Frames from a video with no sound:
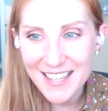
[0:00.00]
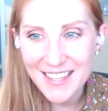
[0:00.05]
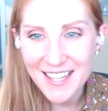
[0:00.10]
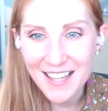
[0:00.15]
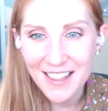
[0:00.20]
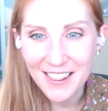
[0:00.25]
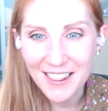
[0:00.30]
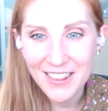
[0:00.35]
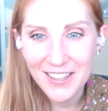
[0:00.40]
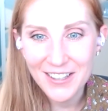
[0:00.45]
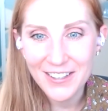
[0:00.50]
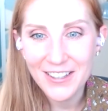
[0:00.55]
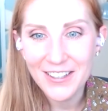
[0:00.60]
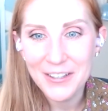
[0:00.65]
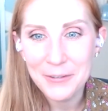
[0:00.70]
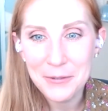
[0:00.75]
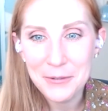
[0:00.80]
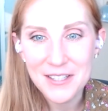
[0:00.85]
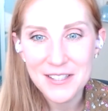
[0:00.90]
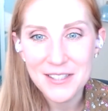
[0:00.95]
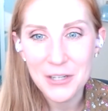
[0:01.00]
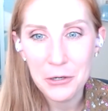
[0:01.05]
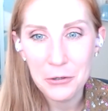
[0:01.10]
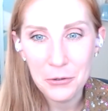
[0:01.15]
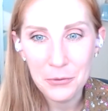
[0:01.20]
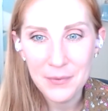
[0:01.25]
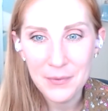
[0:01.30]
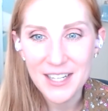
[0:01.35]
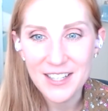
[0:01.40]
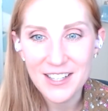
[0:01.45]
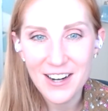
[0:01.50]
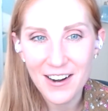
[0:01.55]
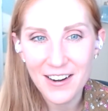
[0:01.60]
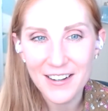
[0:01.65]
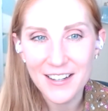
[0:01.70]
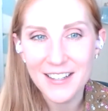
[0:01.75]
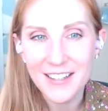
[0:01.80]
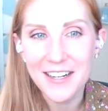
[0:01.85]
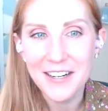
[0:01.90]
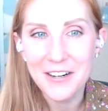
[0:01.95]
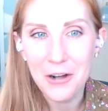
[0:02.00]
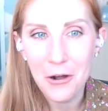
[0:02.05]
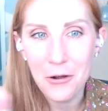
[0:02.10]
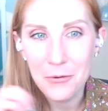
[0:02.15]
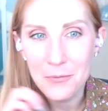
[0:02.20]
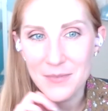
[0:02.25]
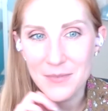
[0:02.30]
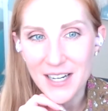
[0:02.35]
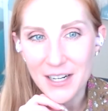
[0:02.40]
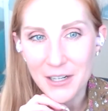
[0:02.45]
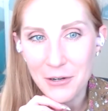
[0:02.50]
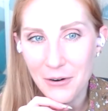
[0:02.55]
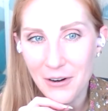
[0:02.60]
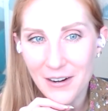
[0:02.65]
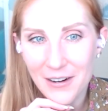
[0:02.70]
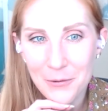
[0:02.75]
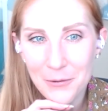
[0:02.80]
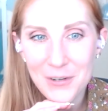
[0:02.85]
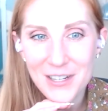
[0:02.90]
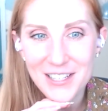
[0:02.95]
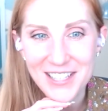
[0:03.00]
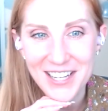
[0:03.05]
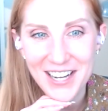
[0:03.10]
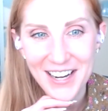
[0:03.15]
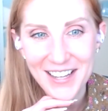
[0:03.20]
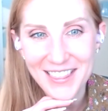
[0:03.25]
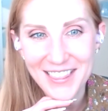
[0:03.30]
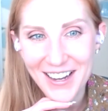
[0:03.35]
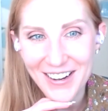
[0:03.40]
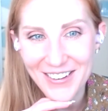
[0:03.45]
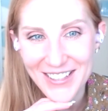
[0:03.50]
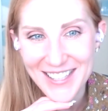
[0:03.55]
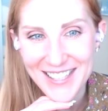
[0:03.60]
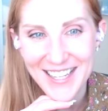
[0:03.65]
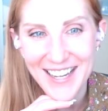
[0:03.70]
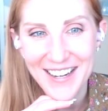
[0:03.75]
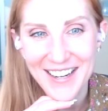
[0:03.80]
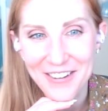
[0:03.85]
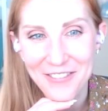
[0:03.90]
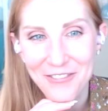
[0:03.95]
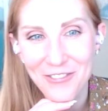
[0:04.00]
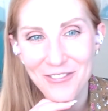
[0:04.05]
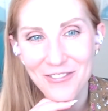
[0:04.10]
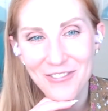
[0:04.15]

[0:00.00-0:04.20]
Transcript: And then third was home and garden and home decor, which I thought was kind of